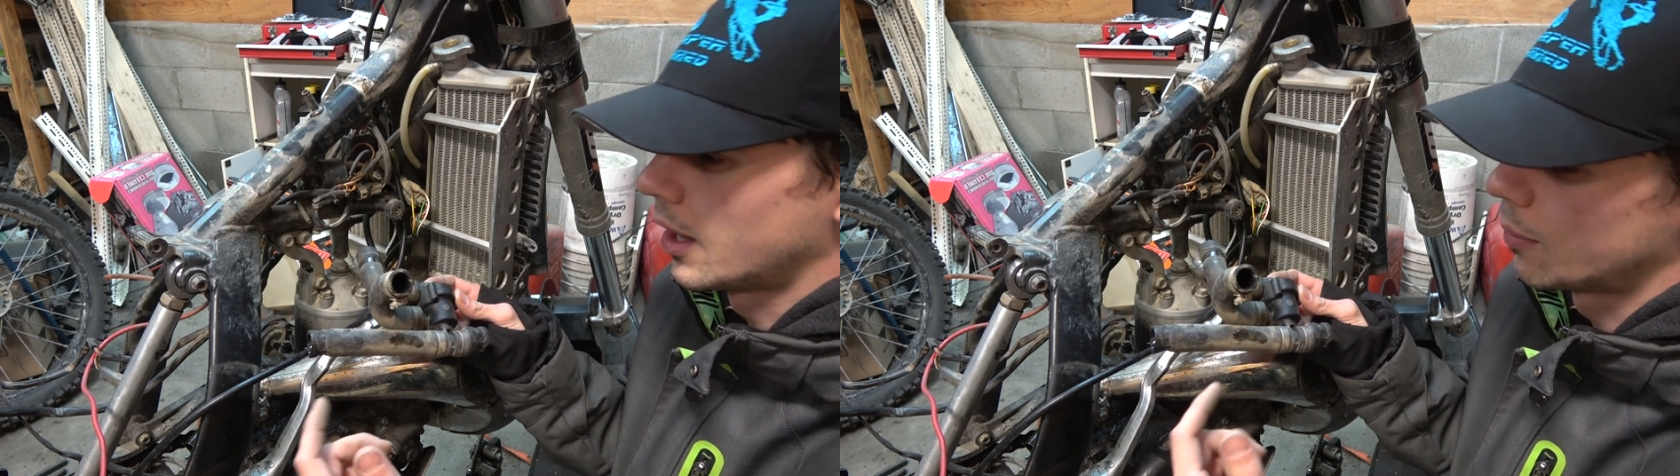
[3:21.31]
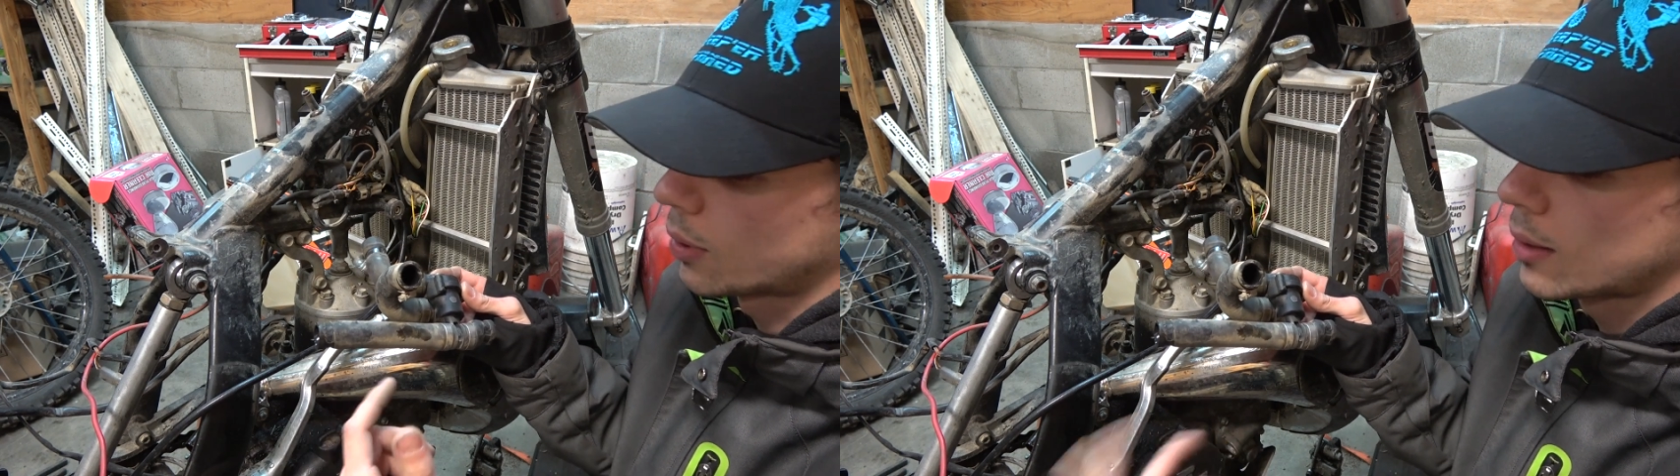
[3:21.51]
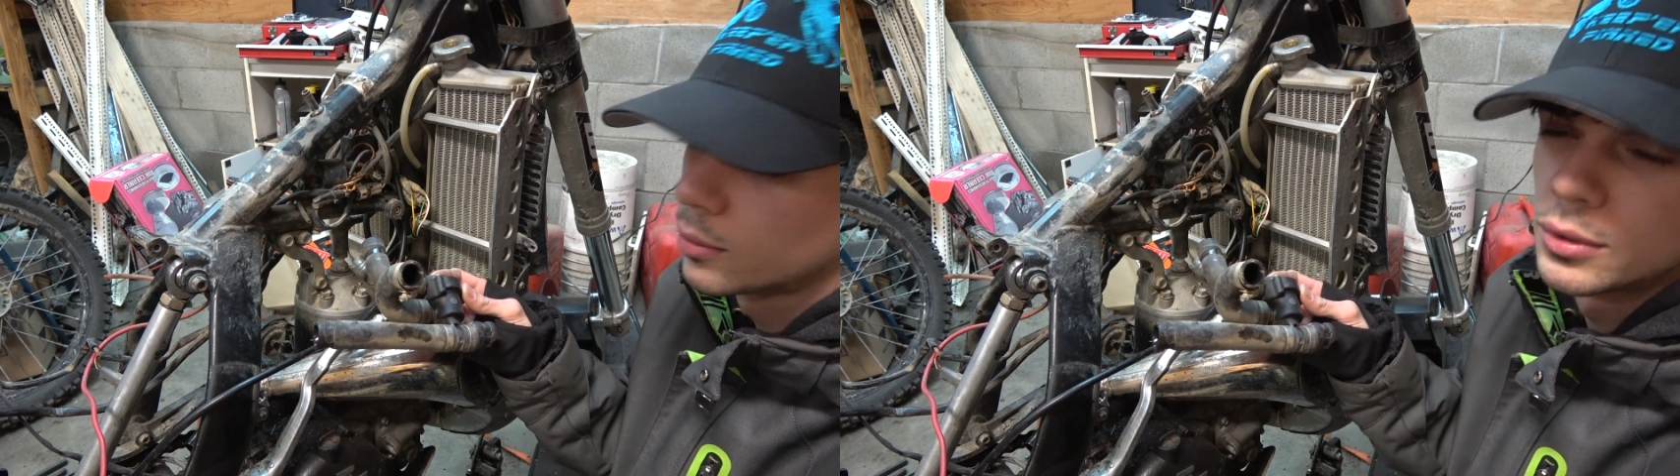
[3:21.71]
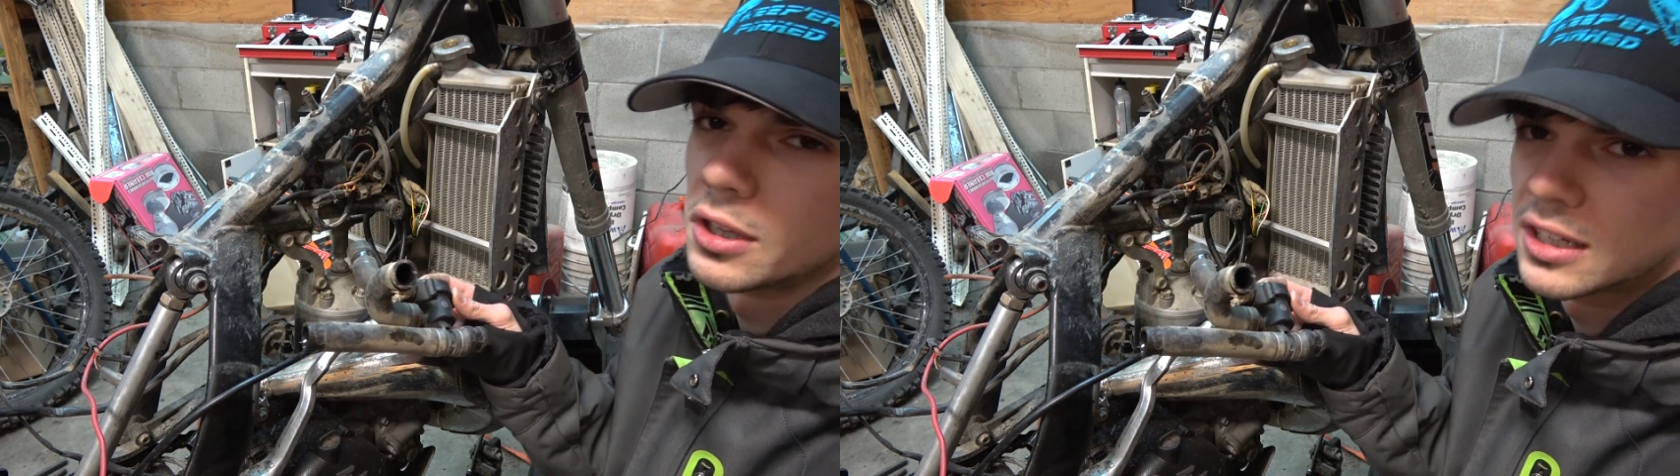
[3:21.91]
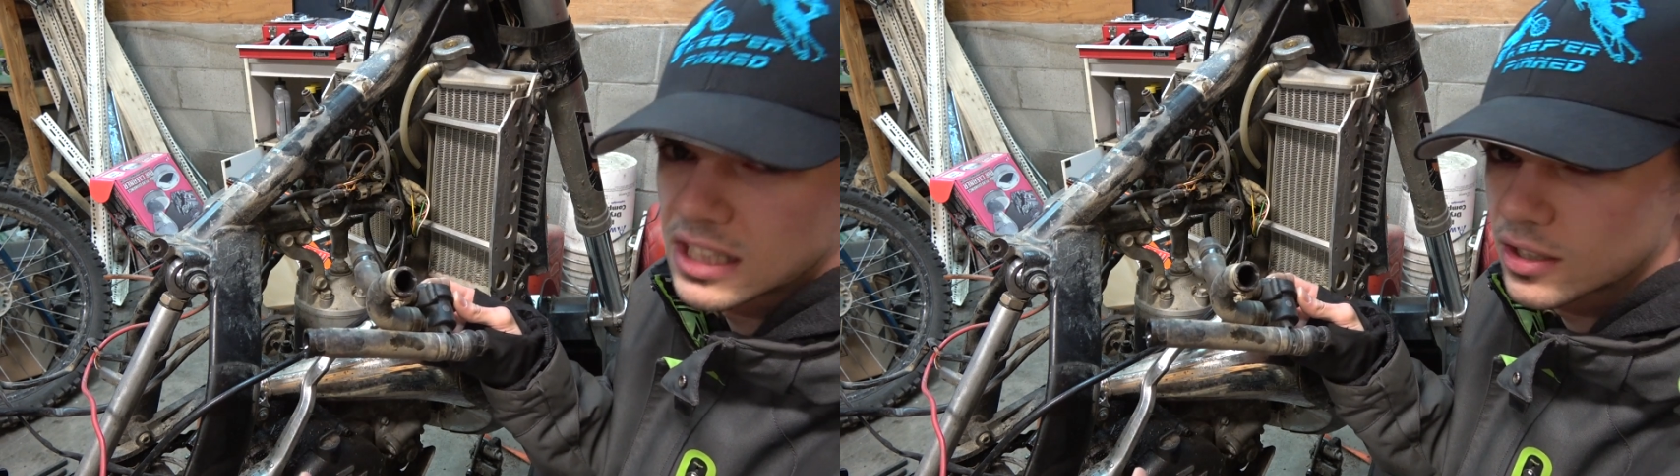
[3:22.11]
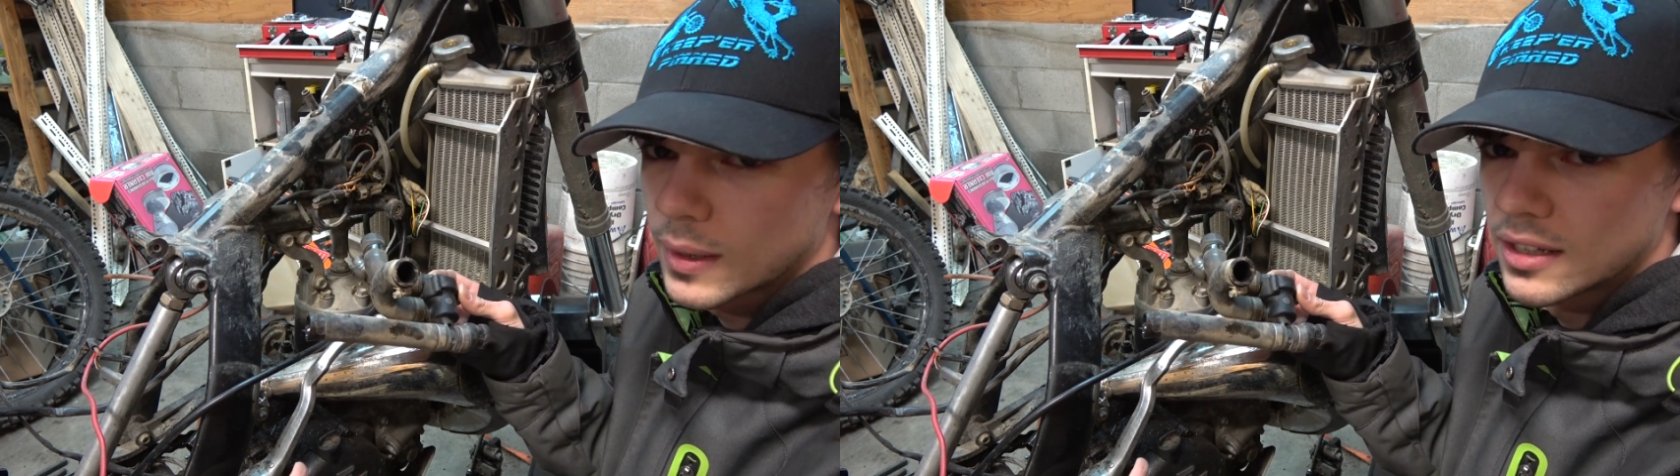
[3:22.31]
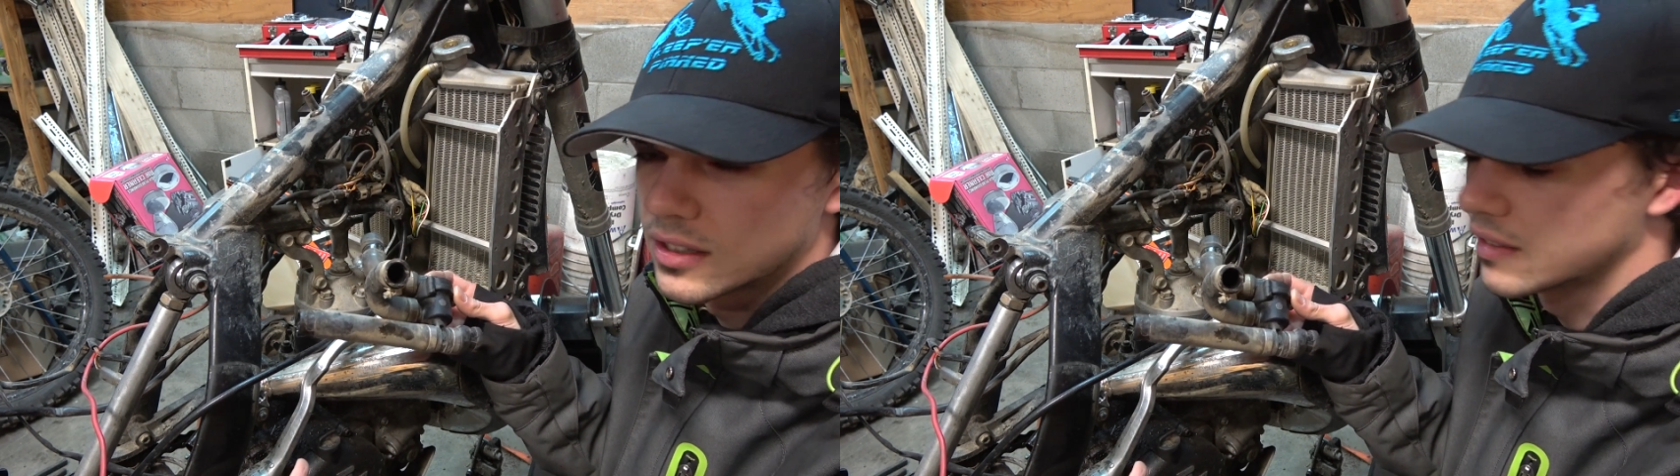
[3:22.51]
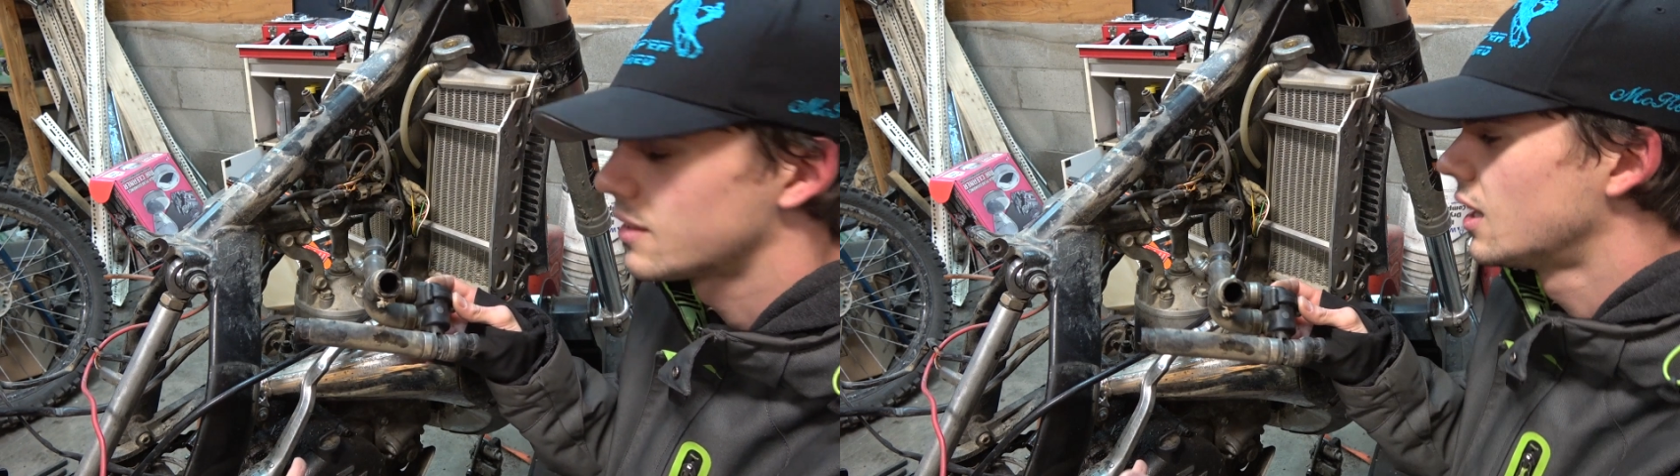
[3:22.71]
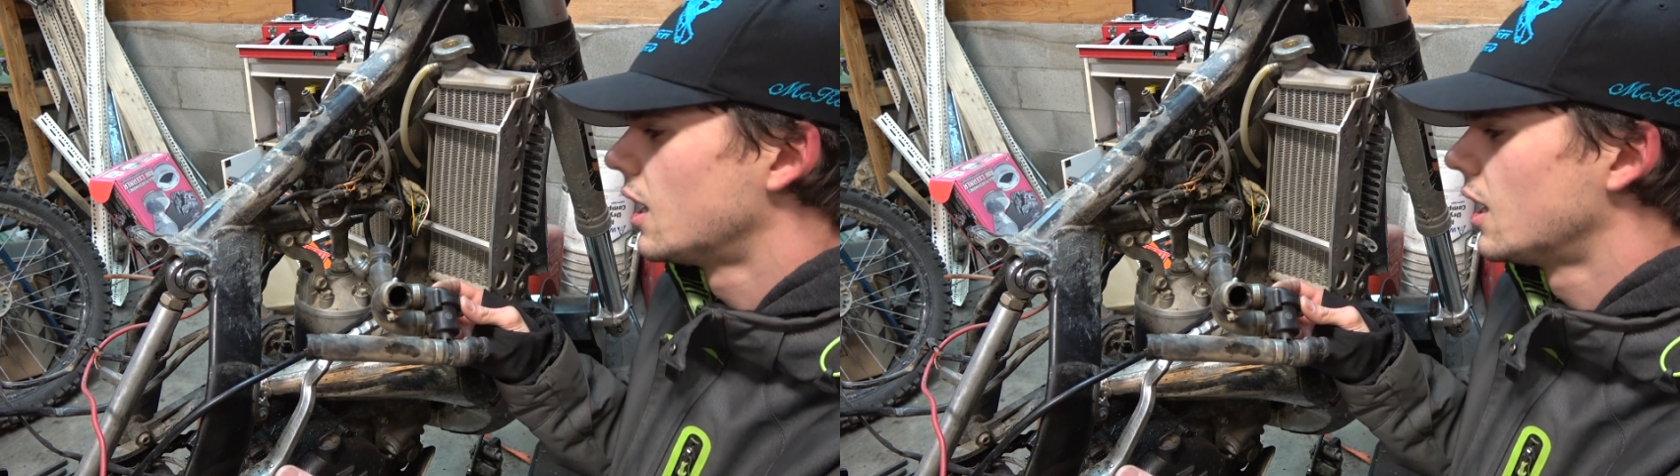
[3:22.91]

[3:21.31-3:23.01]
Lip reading: and probably less expensive.